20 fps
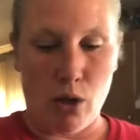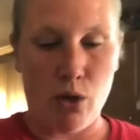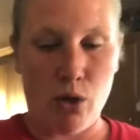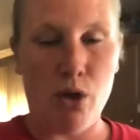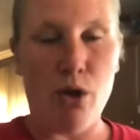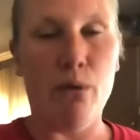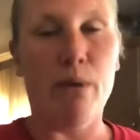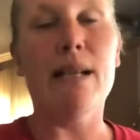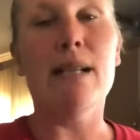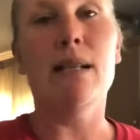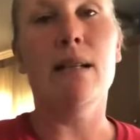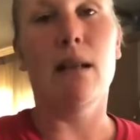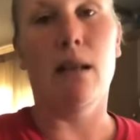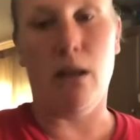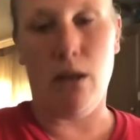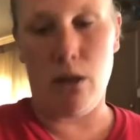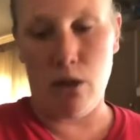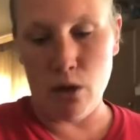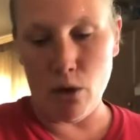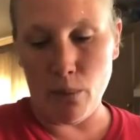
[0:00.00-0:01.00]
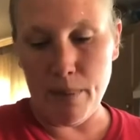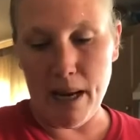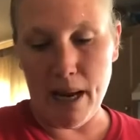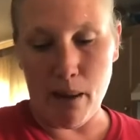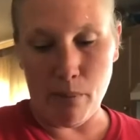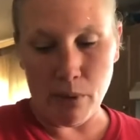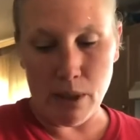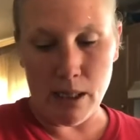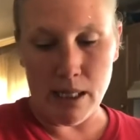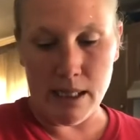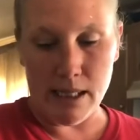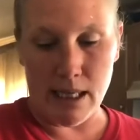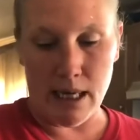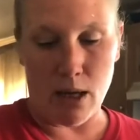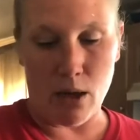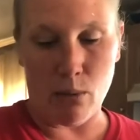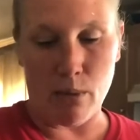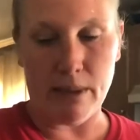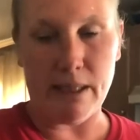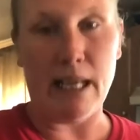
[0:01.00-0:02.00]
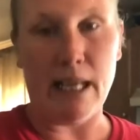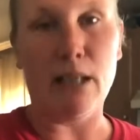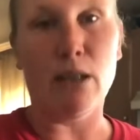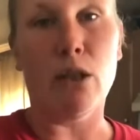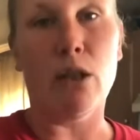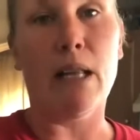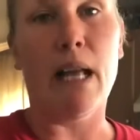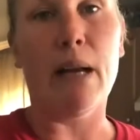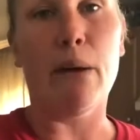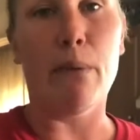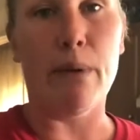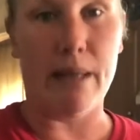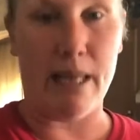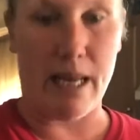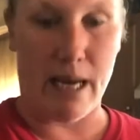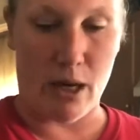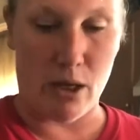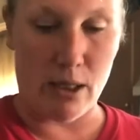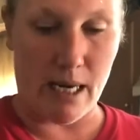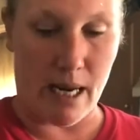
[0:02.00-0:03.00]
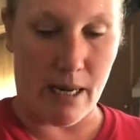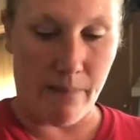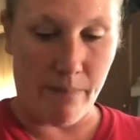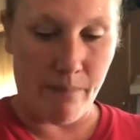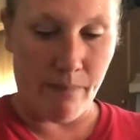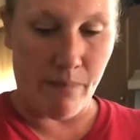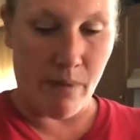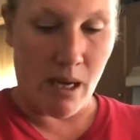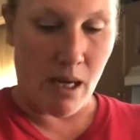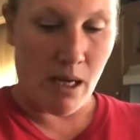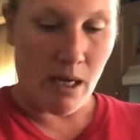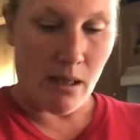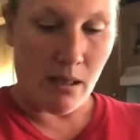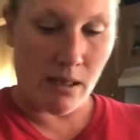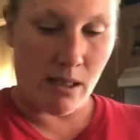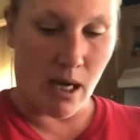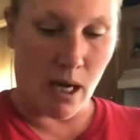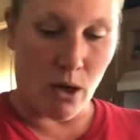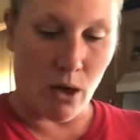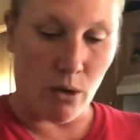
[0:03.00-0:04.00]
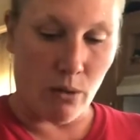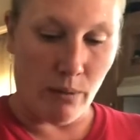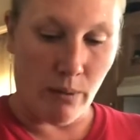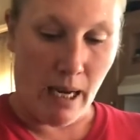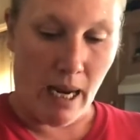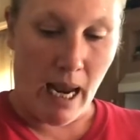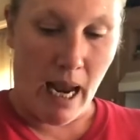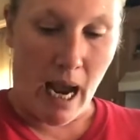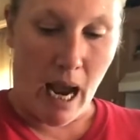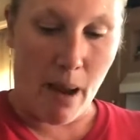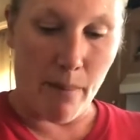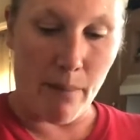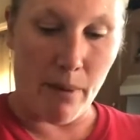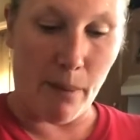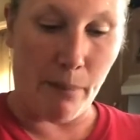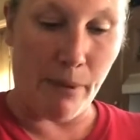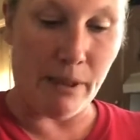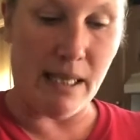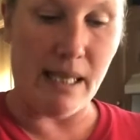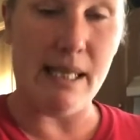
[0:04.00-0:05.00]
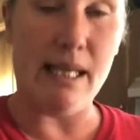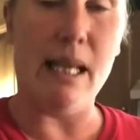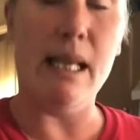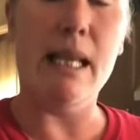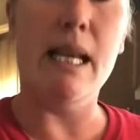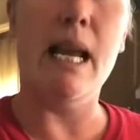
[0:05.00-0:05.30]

you'll be able to tell what they look like when they are done. So I'm gonna put these in